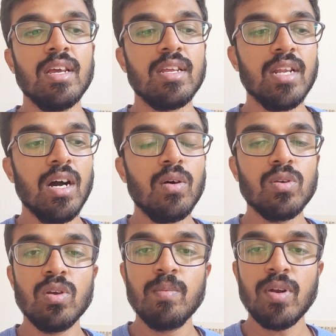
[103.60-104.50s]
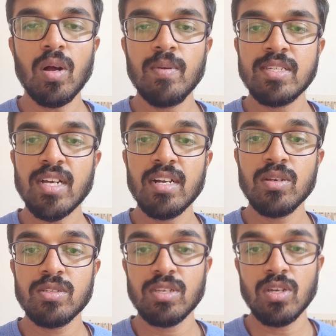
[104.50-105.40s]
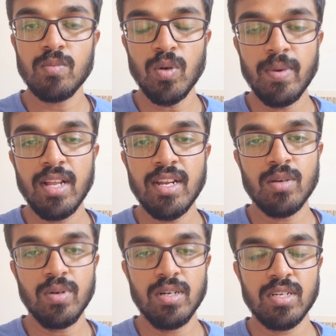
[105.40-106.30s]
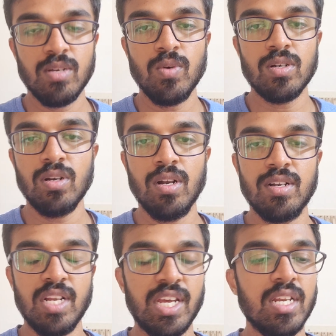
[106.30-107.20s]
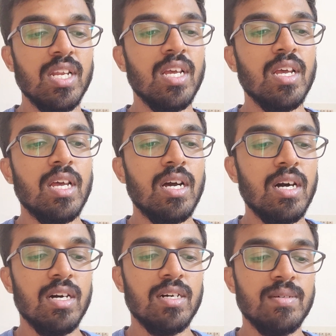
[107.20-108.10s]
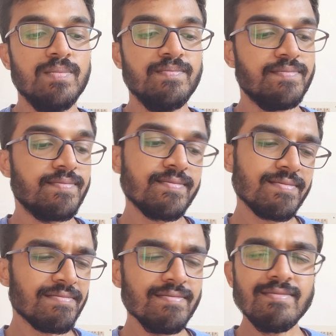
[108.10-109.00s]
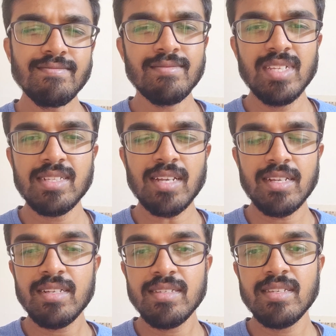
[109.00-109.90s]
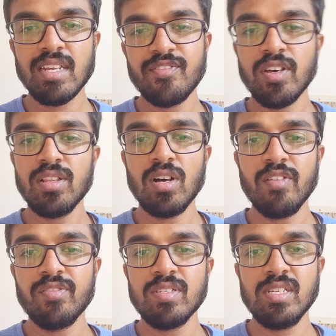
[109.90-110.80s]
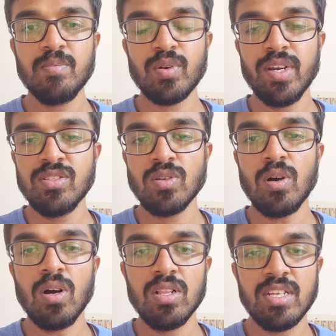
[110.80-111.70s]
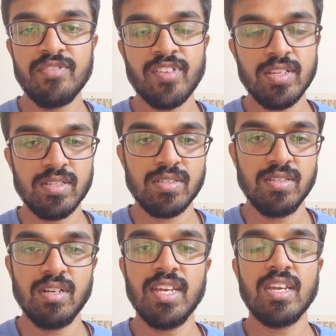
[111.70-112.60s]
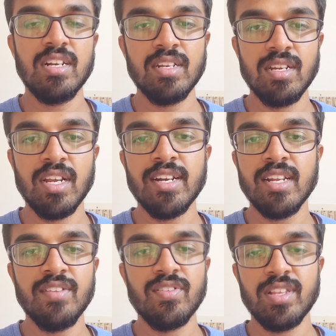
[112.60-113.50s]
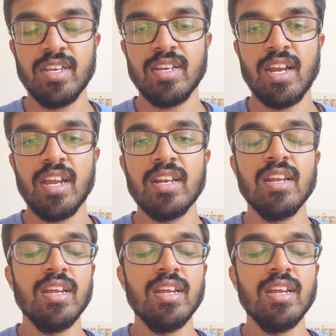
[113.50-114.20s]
Now you'll probably start using your mobile network and whatnot, right? Um, it's unnecessary. If you're in the office, it provides you all the infrastructure like internet and everything, right?